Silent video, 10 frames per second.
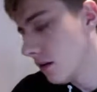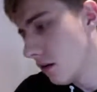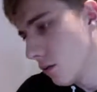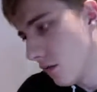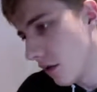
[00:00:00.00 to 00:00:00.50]

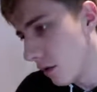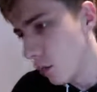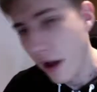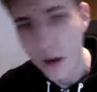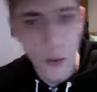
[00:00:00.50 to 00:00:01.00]
We've had
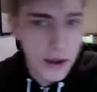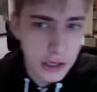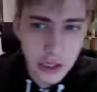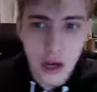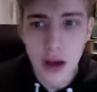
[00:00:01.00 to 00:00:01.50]
white away
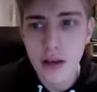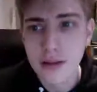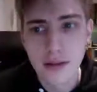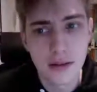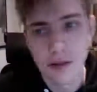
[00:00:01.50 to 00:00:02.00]

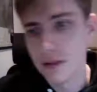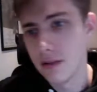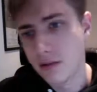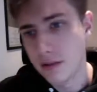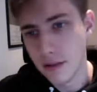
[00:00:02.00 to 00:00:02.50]
shirts.
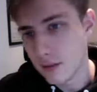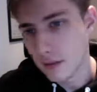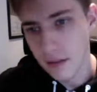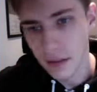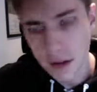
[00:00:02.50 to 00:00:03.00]

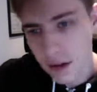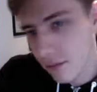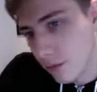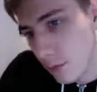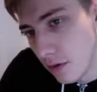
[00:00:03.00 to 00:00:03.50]
Yeah,
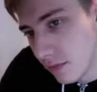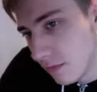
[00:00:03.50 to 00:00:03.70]
I mean,